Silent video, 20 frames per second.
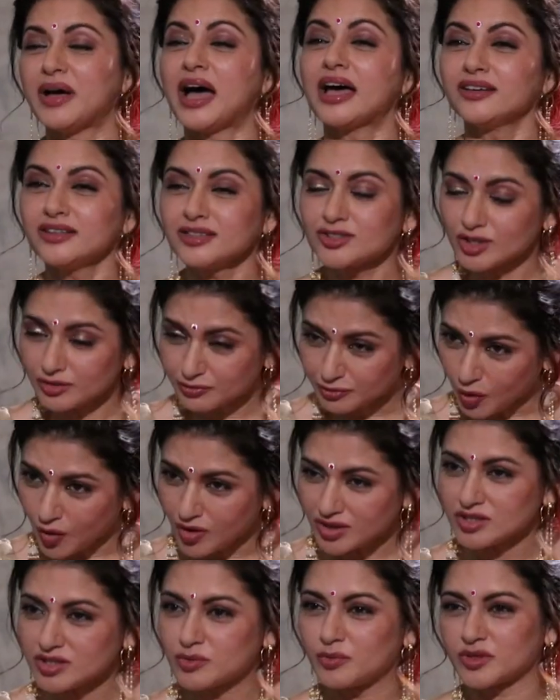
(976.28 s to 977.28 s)
marriage. Marriage, of
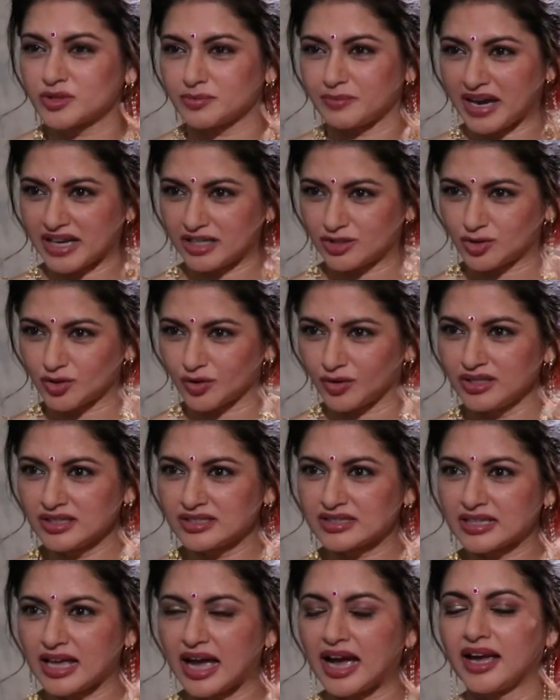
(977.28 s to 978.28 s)
course, was my choice.
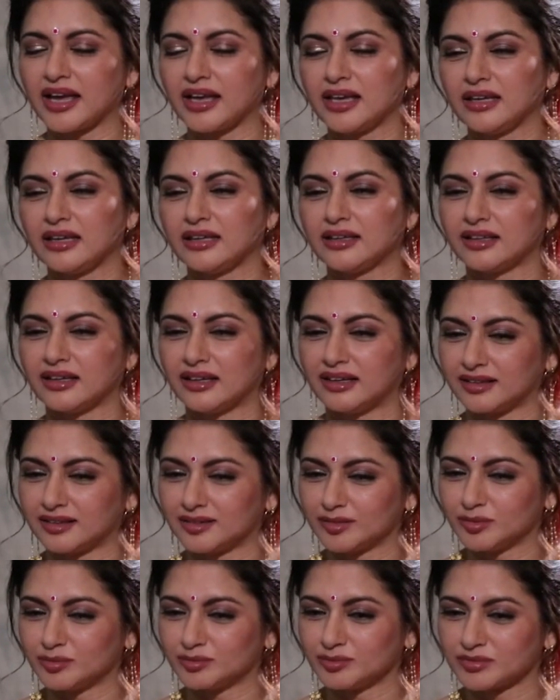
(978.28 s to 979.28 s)
Okay.
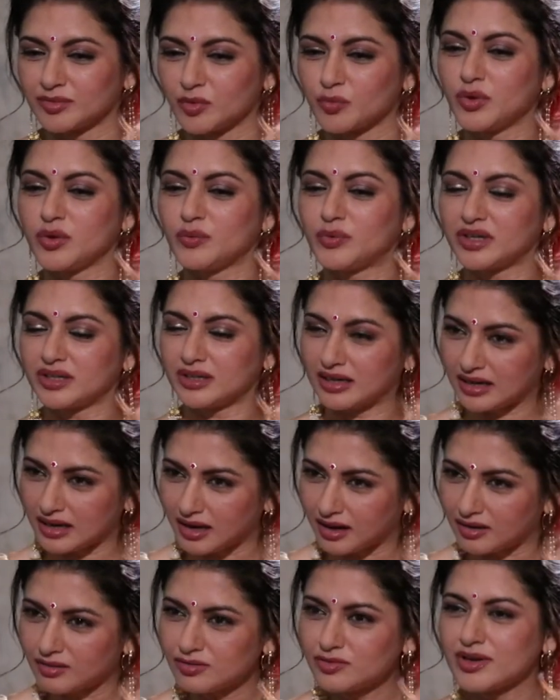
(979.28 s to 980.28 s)
We were in
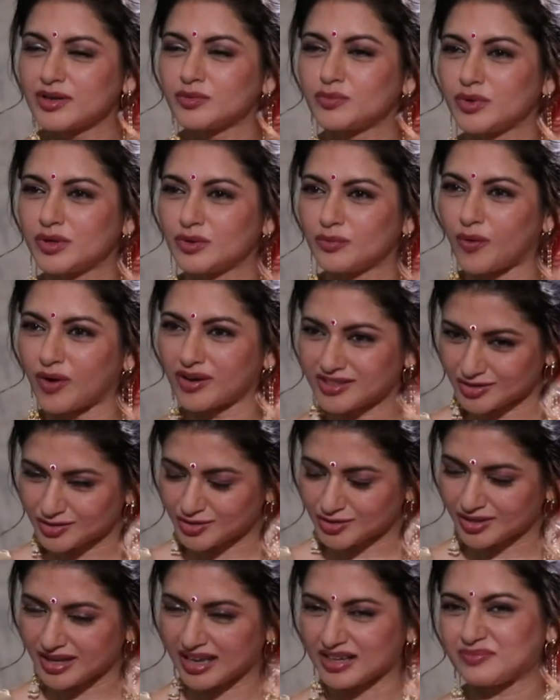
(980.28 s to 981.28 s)
love and we wanted
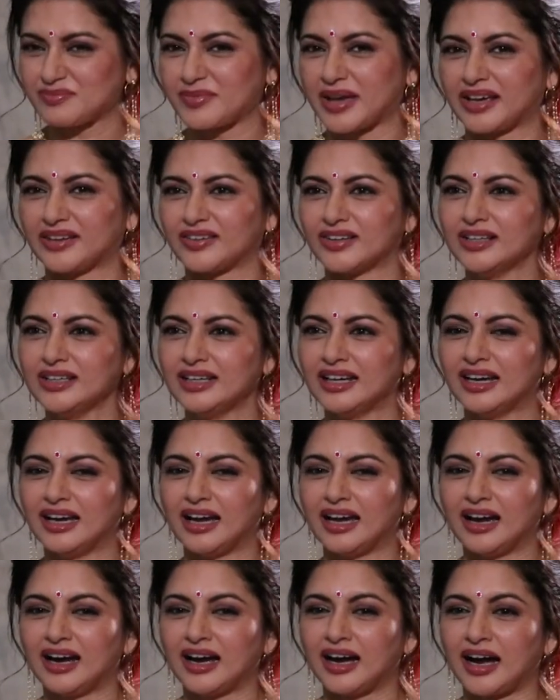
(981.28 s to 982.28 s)
to get married.
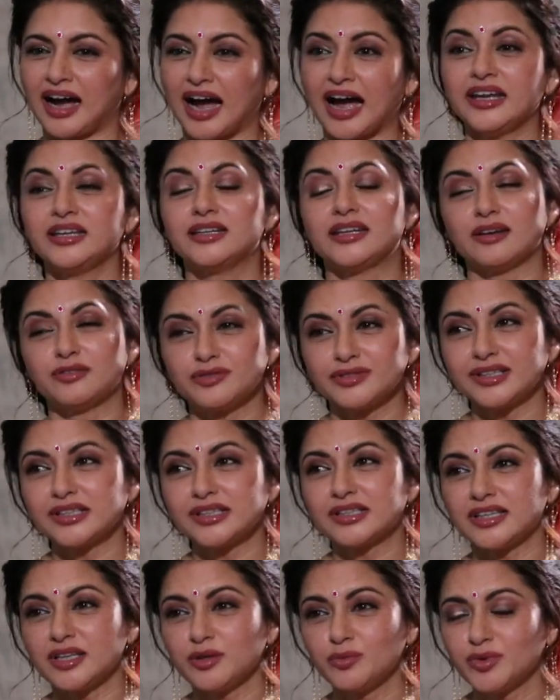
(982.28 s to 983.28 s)
Mm-hmm. I
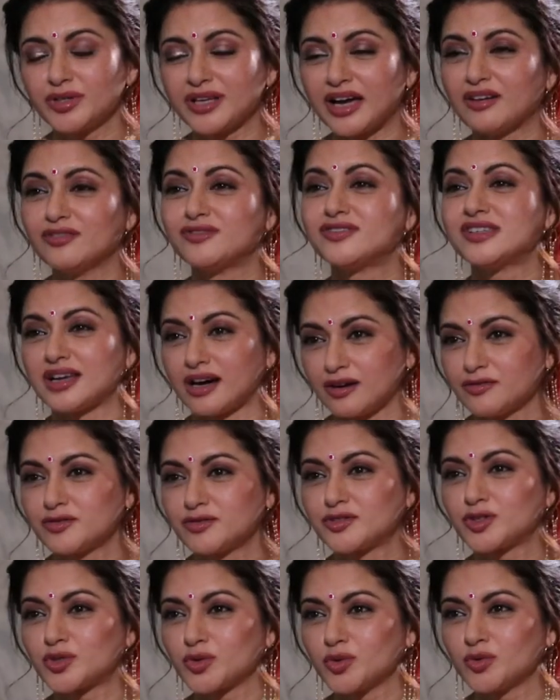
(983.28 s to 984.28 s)
definitely would have
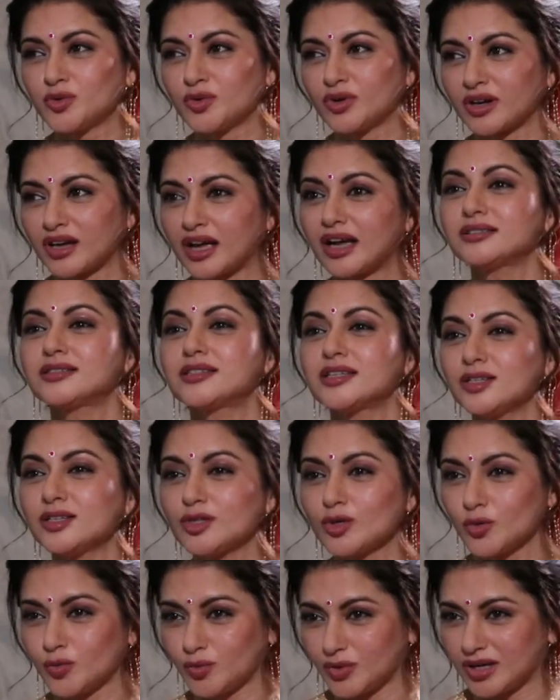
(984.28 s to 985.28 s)
loved to
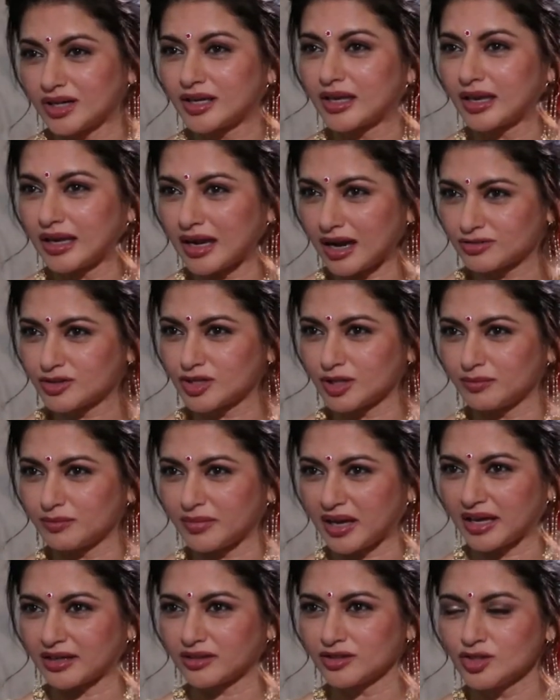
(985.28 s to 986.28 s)
continue working after
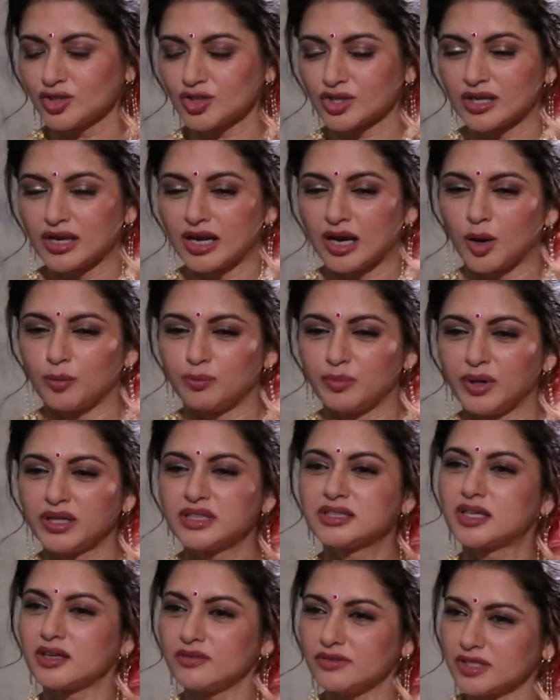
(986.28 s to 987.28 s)
marriage.
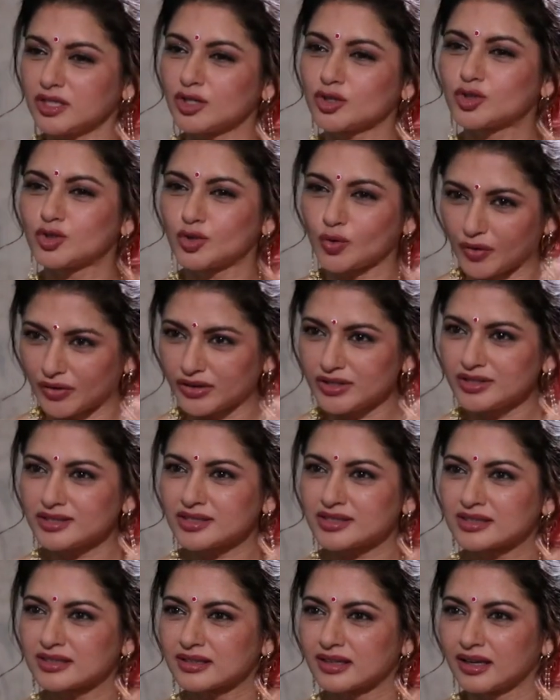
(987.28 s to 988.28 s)
But given a
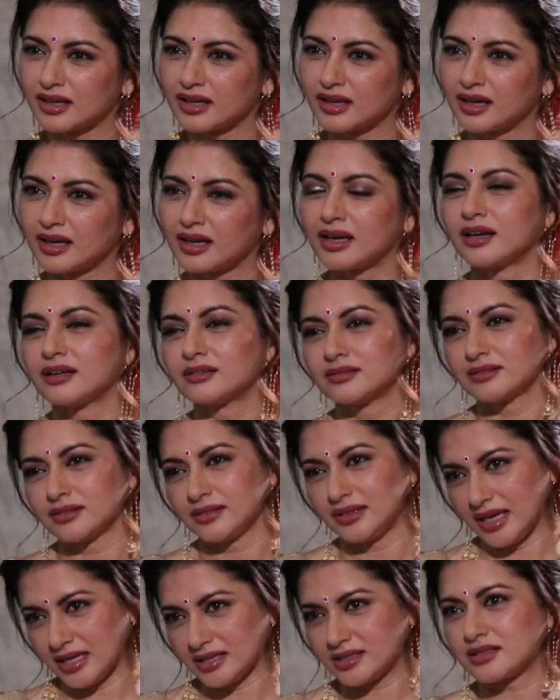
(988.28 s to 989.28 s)
choice,
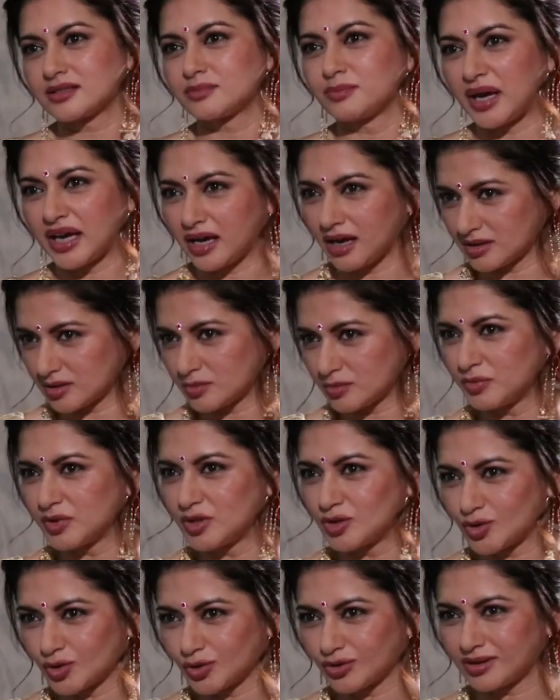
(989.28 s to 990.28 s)
yes, my
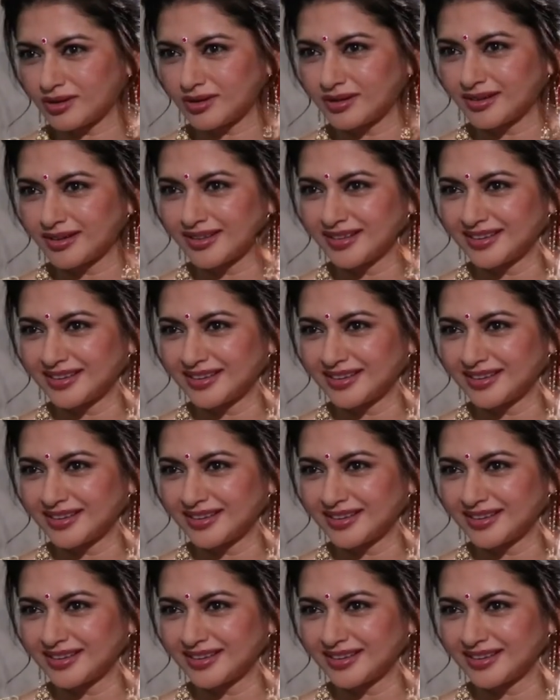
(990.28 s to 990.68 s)
husband took